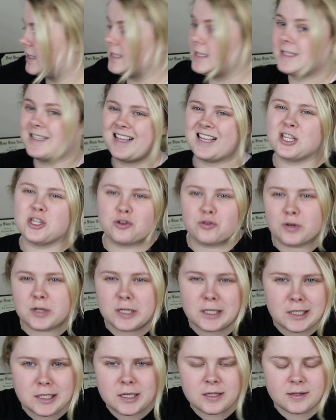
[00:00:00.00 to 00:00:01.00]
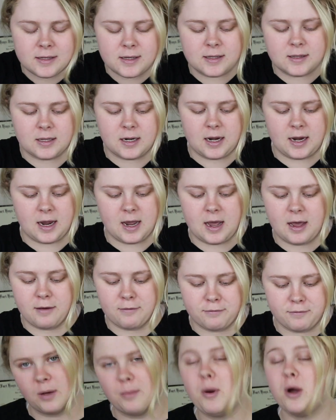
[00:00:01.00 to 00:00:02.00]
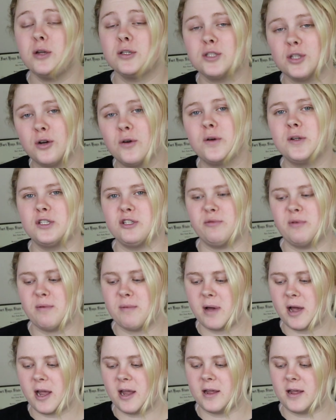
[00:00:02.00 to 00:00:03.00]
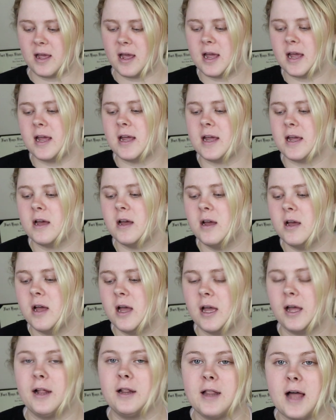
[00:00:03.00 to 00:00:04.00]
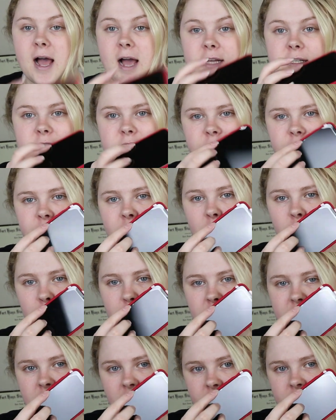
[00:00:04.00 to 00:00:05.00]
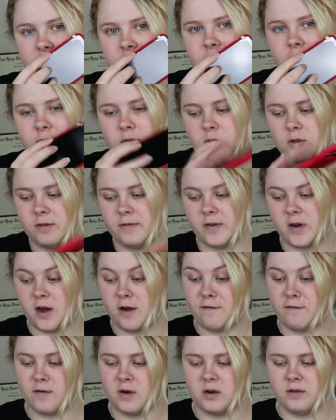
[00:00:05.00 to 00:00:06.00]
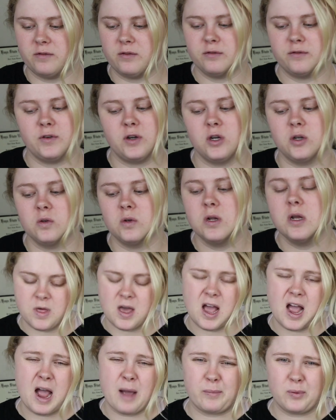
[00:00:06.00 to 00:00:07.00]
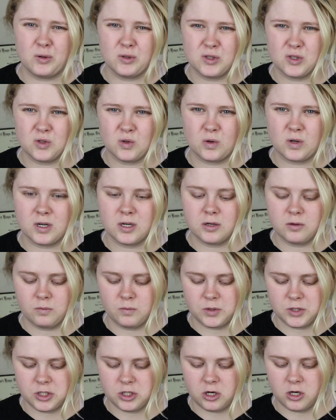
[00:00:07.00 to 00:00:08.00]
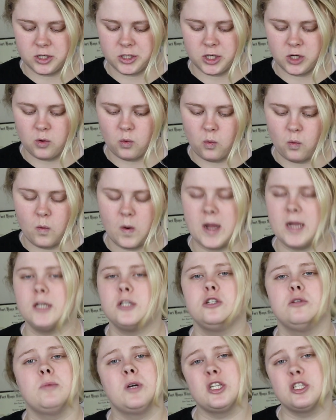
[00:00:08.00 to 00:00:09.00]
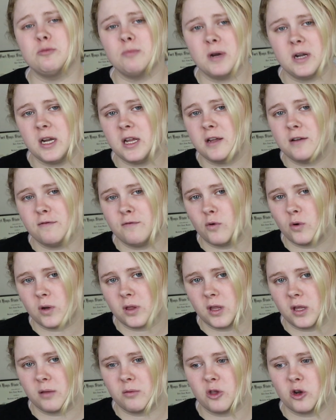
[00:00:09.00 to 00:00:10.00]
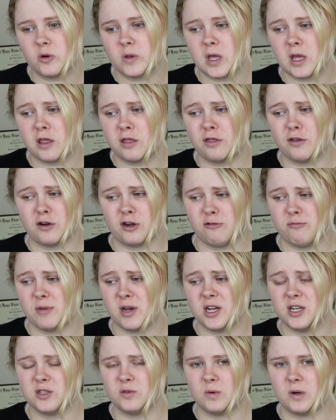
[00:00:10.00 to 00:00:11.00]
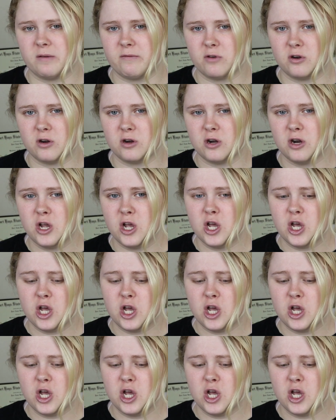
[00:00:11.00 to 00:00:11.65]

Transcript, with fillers: accessory thing that I have. I'm also going to be buying a glass phone protector for the very front of the phone. The Apple store was charging way too much money for them. They are like 30 bucks whenever